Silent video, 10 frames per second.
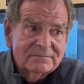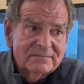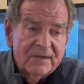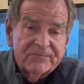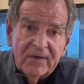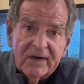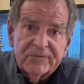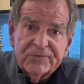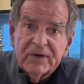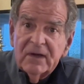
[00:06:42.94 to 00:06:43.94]

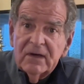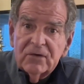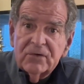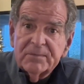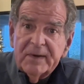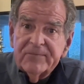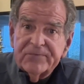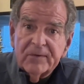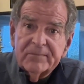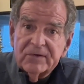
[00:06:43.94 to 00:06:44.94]
advice could be
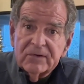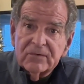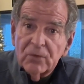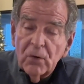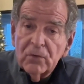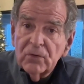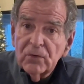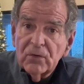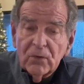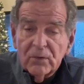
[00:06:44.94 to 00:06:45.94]
from your local
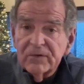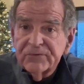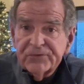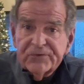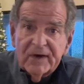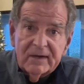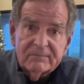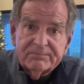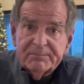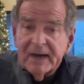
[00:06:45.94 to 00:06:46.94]
or state
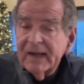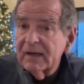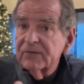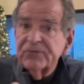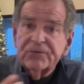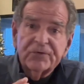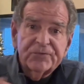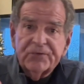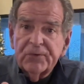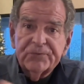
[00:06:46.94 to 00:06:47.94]
pilots
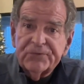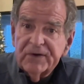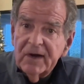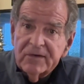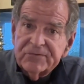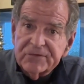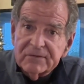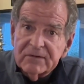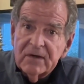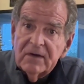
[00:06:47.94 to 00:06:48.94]
association.
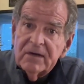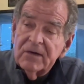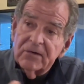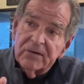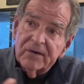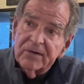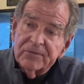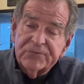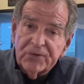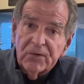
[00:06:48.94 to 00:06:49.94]
Here in
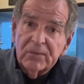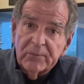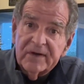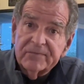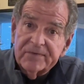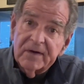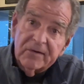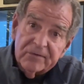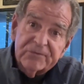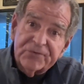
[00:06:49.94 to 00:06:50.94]
Arizona, we have the
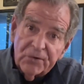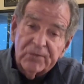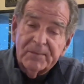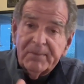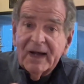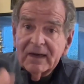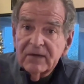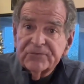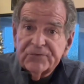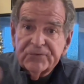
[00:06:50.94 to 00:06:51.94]
Arizona
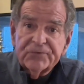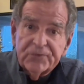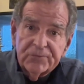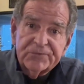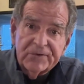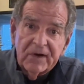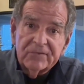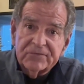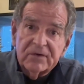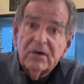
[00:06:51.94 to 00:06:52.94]
Pilots
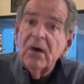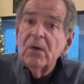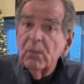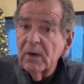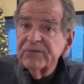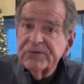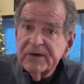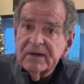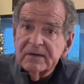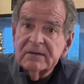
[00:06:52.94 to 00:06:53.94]
Association, once
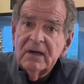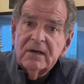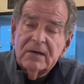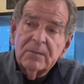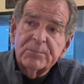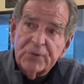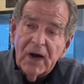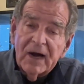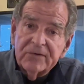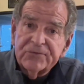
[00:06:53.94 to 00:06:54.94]
again
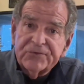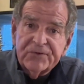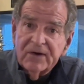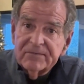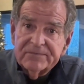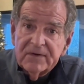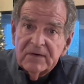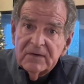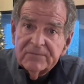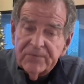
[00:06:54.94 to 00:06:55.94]
comprised of
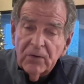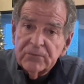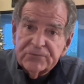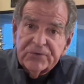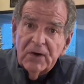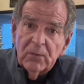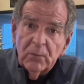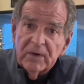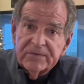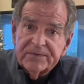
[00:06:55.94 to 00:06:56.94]
folks
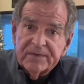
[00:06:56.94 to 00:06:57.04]
with